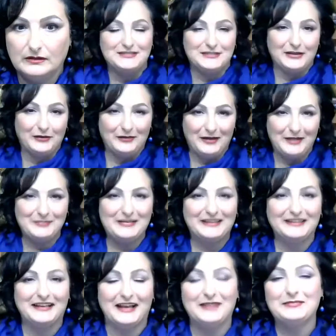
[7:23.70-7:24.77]
So, I
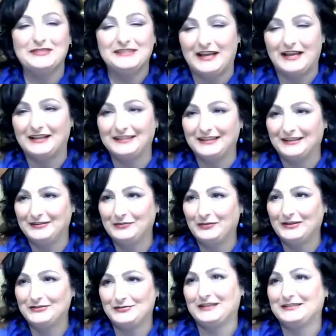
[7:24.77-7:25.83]
mean, I'm Italian.
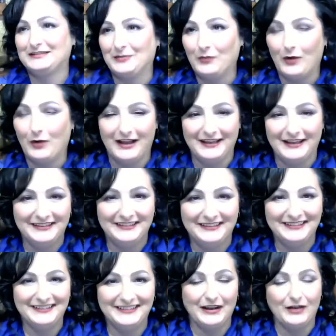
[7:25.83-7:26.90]
We drink some wine,
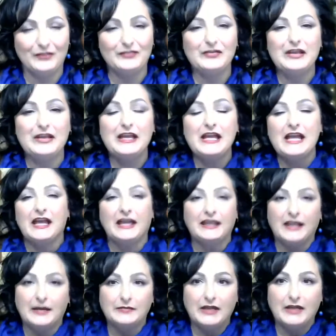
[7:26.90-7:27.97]
and
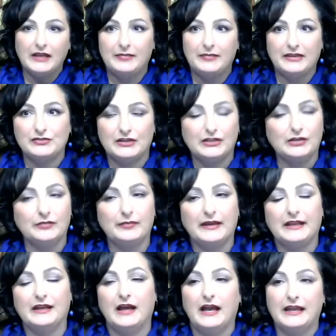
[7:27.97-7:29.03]
I'm not a big drinker,
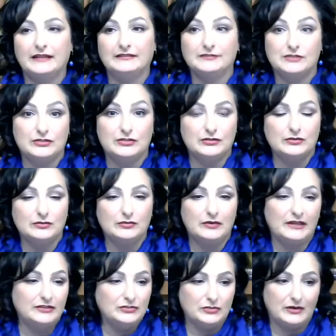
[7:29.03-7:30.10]
but I do
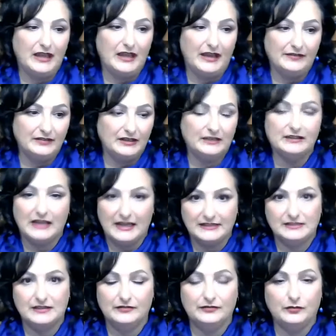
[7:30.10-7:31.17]
enjoy having a glass
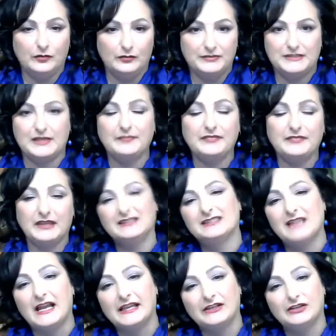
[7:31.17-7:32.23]
of something,
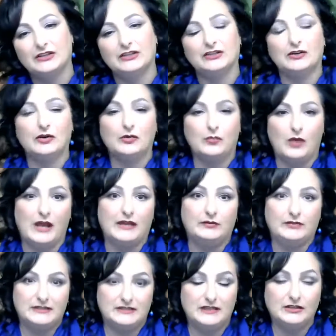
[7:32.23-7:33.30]
cider or wine
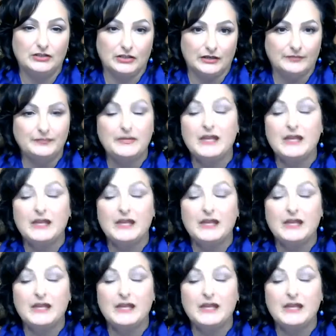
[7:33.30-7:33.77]
with dinner.